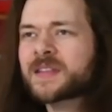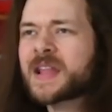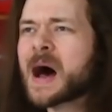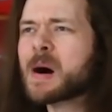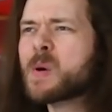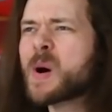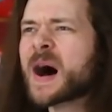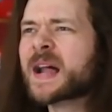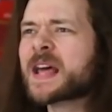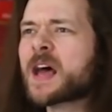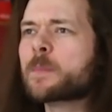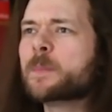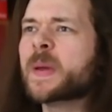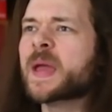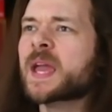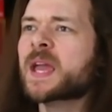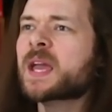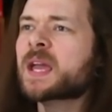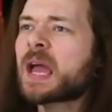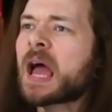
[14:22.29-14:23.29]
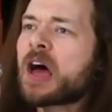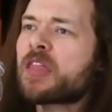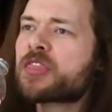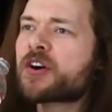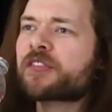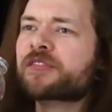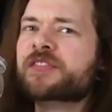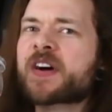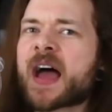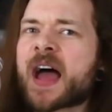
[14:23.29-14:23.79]
Now I wanna be
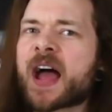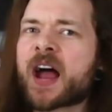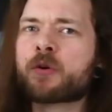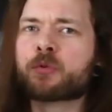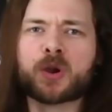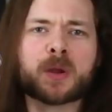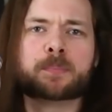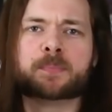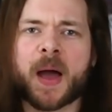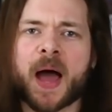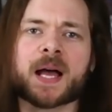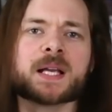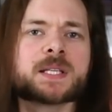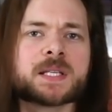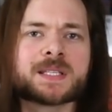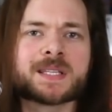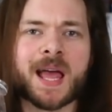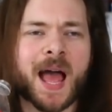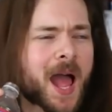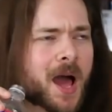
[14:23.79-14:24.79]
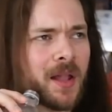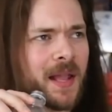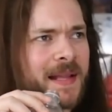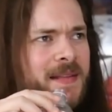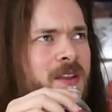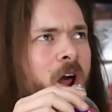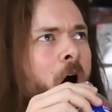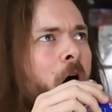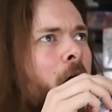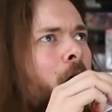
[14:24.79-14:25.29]
the very best, like
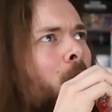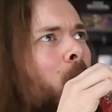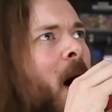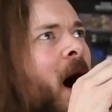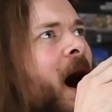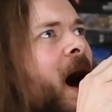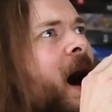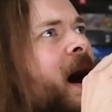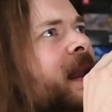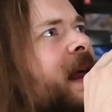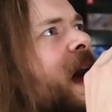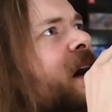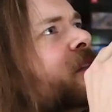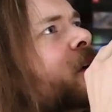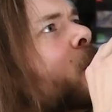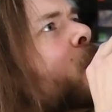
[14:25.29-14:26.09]
no one ever